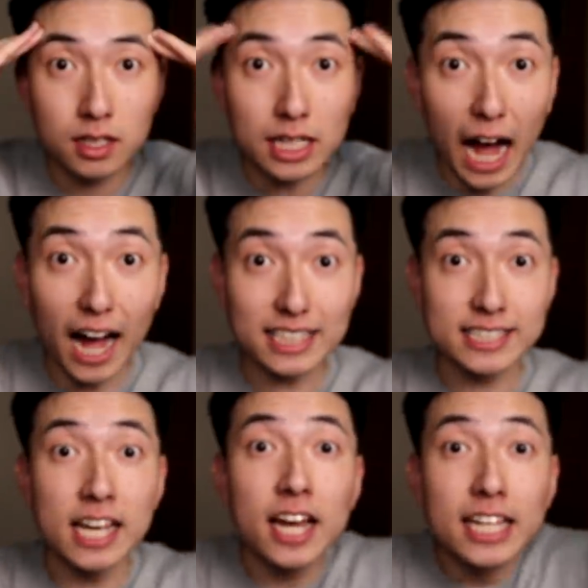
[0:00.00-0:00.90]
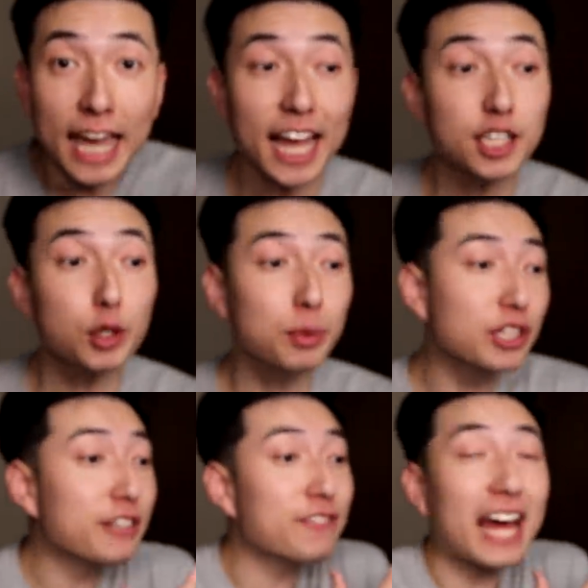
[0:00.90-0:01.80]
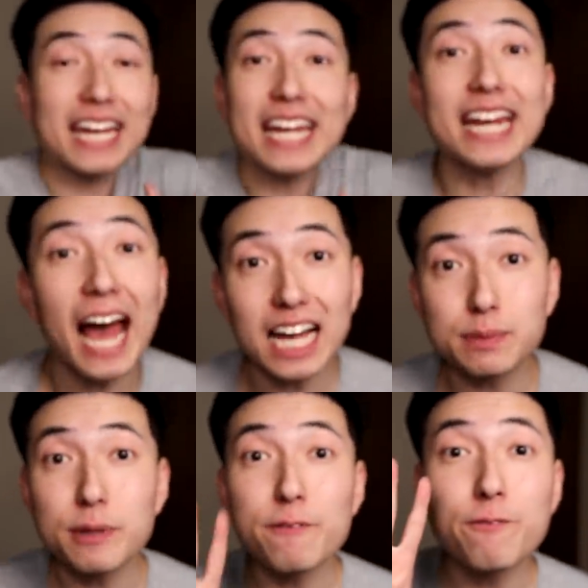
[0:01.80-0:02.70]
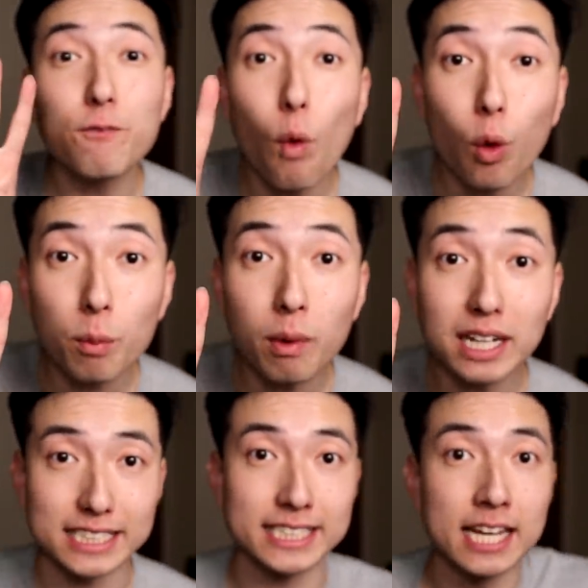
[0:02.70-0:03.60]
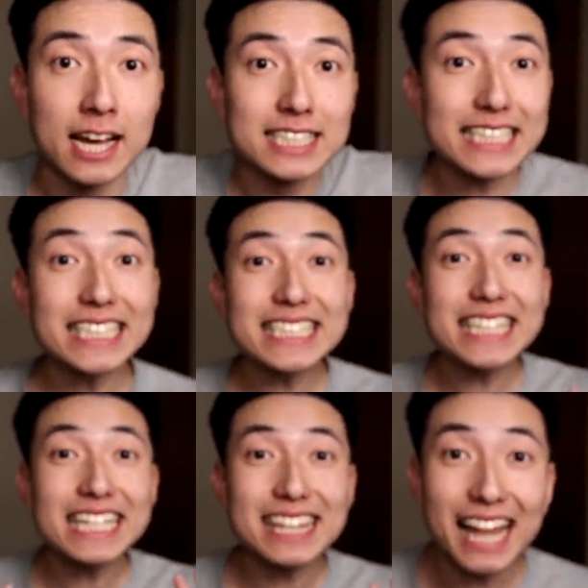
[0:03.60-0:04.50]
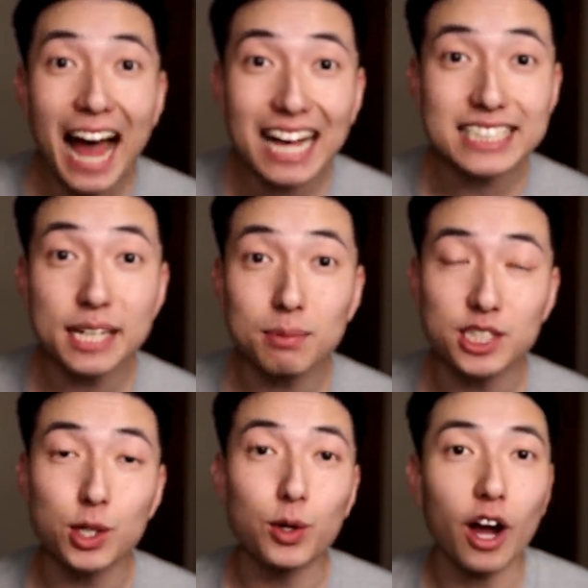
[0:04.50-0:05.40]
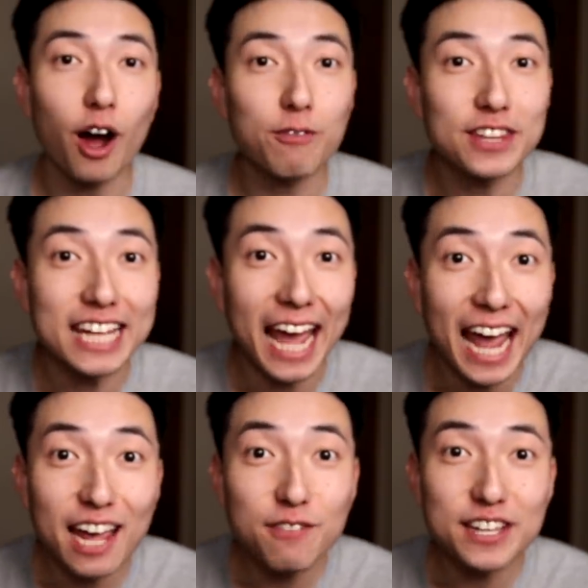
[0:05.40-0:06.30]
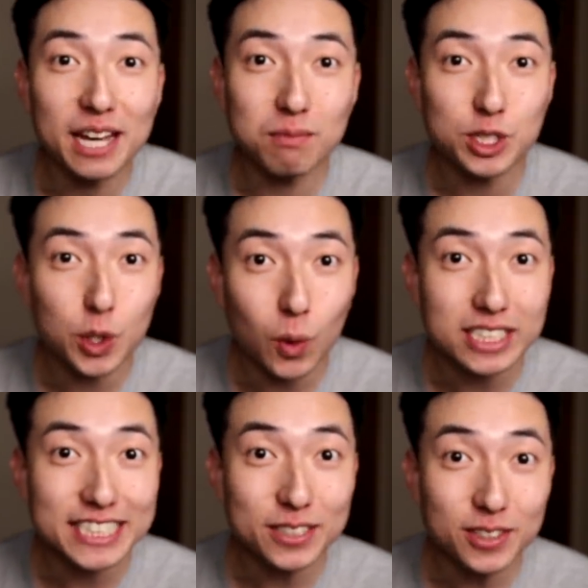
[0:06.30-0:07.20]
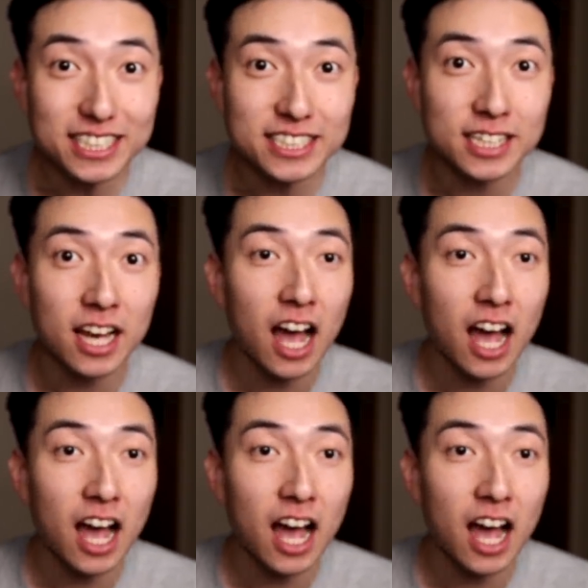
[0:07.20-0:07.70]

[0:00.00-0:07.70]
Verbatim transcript: Guys, can you believe that it has been 4 months since the last episode of the AVM Shorts series?